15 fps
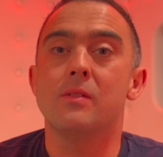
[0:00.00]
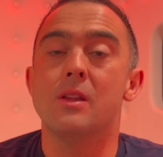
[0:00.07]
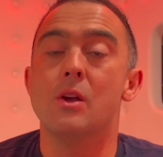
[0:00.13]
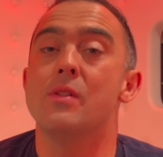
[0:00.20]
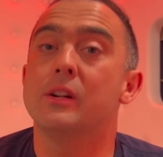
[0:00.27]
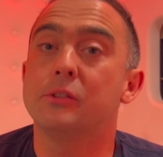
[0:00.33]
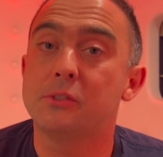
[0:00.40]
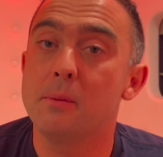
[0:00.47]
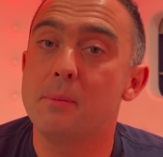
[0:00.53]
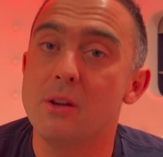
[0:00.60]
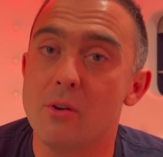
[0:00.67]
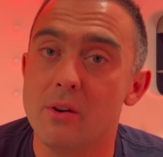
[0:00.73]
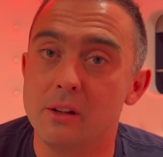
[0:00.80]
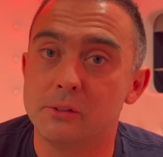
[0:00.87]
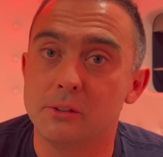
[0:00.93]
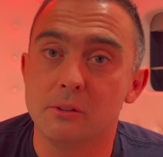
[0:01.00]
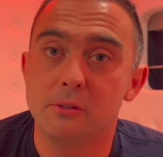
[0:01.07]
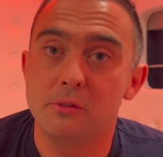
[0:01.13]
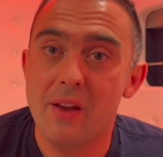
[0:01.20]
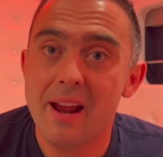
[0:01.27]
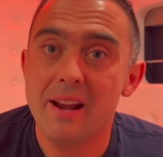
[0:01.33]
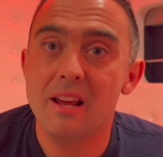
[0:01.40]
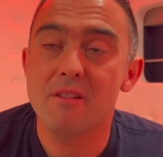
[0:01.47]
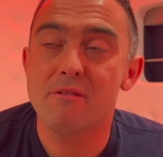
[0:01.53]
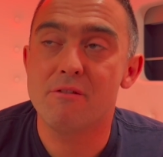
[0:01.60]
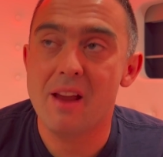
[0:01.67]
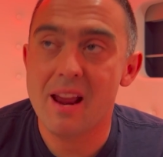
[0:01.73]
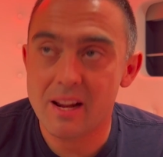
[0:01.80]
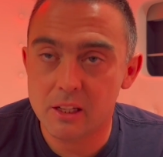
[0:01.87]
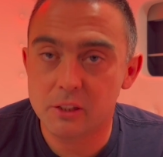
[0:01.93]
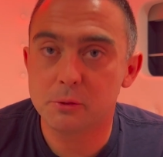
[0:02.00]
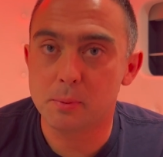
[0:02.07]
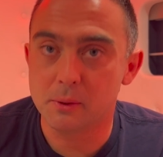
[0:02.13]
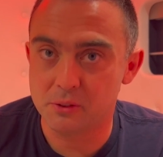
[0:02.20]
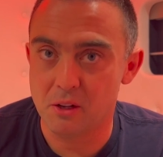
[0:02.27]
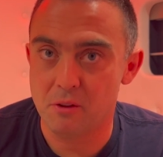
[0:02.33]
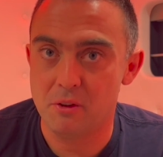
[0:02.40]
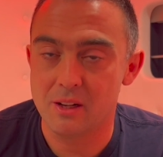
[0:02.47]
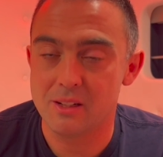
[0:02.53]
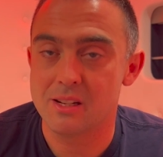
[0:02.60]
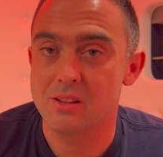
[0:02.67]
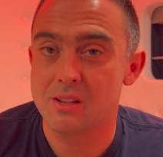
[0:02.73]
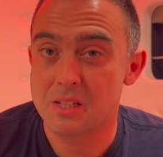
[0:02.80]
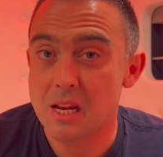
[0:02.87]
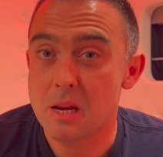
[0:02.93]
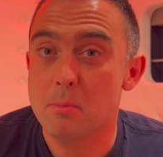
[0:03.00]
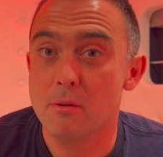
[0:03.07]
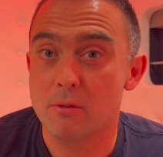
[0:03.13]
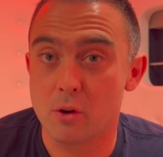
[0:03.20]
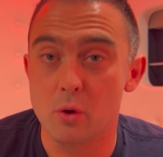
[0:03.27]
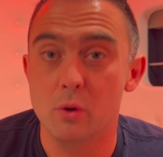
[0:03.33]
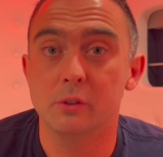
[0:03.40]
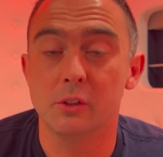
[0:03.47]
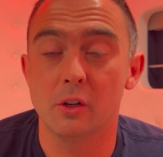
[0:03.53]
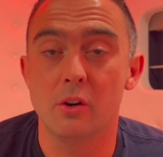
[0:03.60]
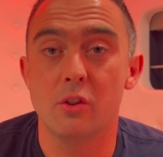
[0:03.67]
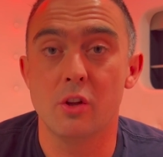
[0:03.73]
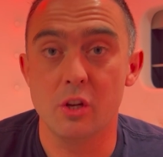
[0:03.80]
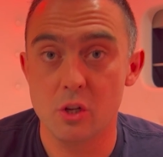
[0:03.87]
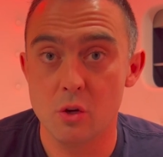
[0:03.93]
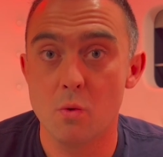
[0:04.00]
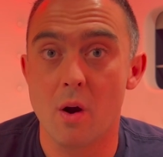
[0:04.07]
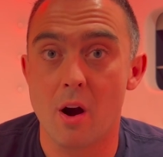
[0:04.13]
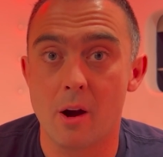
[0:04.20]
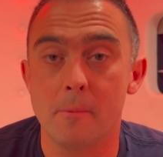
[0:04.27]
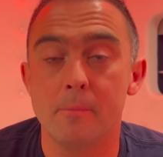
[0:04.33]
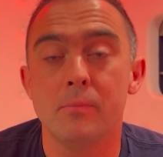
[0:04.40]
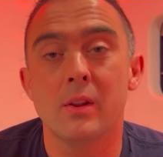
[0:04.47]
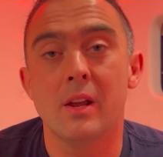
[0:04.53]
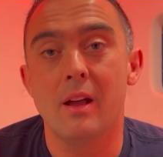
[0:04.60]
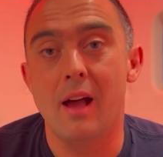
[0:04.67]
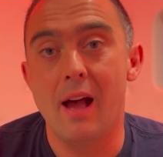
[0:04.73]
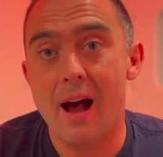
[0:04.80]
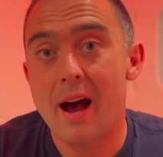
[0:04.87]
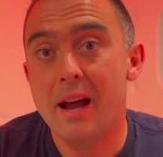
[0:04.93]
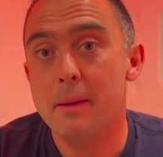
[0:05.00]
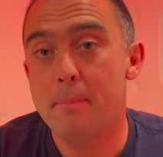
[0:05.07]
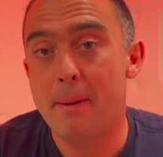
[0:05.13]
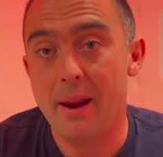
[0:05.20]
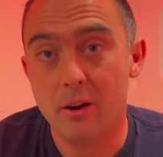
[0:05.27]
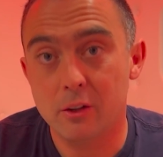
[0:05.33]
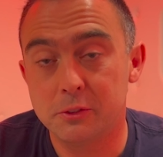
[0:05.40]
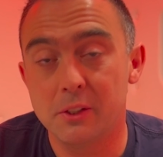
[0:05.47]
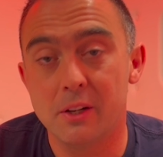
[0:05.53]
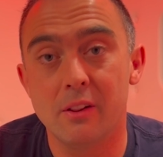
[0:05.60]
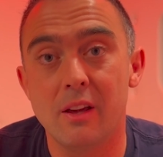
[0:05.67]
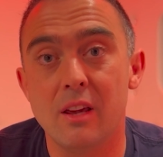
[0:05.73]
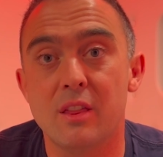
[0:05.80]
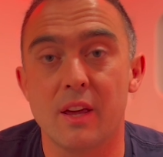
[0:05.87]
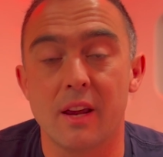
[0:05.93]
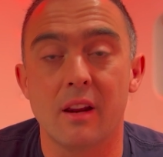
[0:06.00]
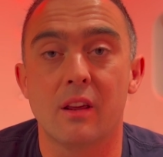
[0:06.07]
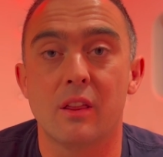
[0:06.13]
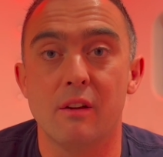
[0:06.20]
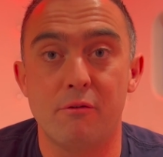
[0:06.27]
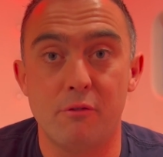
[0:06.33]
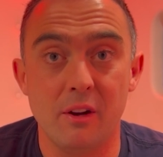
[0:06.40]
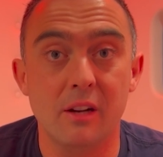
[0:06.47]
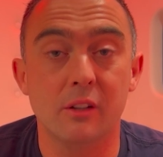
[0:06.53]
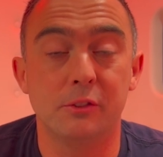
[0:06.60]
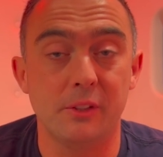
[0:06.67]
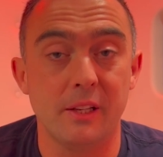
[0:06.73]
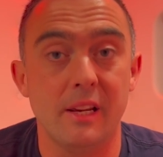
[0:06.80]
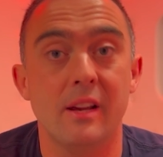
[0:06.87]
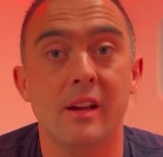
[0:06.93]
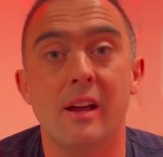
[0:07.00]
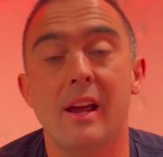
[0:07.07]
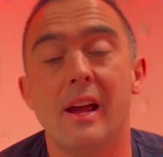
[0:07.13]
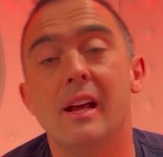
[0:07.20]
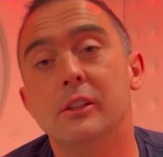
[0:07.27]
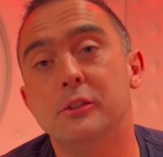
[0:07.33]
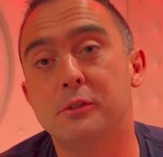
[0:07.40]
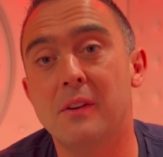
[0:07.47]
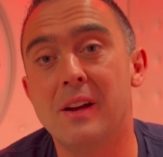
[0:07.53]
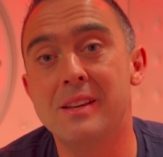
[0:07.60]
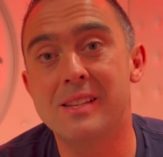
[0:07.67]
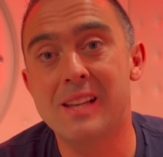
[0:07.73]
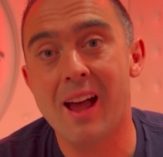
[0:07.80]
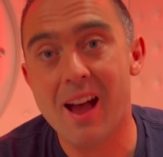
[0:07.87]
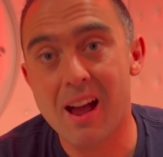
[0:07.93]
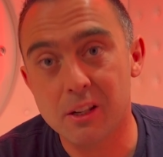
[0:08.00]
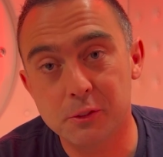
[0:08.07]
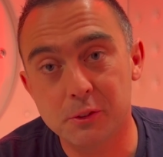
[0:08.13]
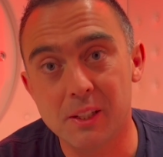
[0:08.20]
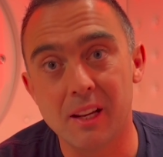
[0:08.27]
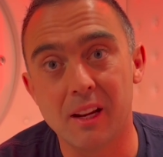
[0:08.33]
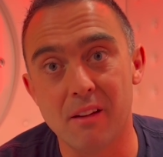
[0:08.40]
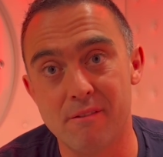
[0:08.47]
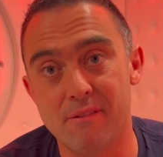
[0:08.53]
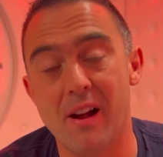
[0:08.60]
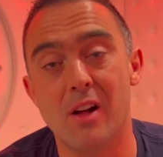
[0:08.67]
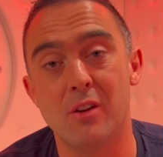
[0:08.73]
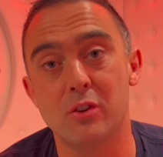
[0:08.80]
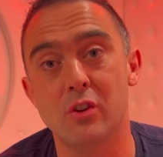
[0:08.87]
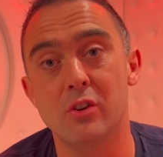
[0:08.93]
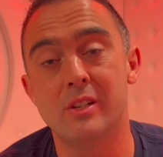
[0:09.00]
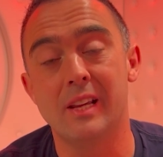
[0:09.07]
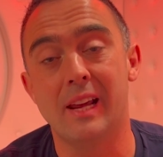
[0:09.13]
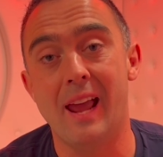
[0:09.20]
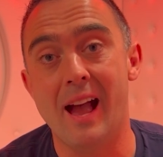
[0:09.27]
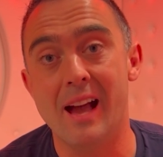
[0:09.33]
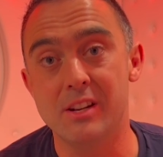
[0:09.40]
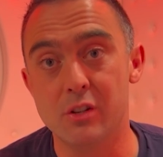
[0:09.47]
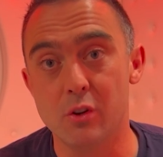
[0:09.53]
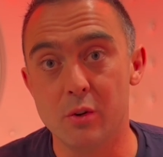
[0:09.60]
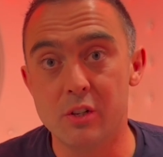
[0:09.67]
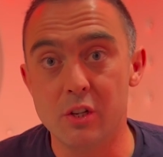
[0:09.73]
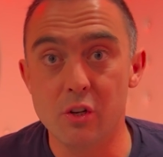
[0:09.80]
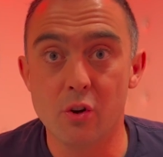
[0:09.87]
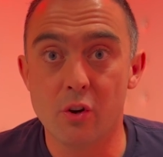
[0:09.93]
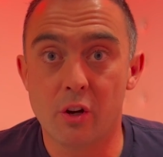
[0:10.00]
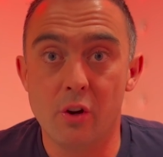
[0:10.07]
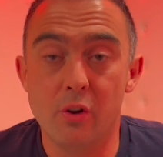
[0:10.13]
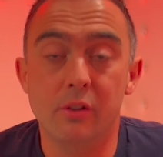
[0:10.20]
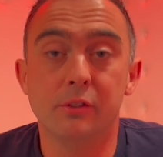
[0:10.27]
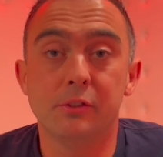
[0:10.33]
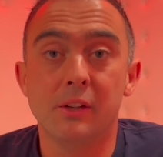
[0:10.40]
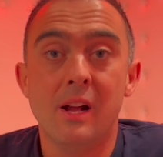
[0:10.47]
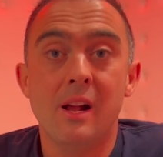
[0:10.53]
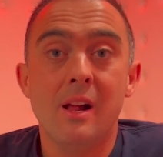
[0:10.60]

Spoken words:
Now this, to be honest, is very, very specific to the type of cruiser that you are. I personally think that Free at Sea is fantastic value to get added onto your cruise.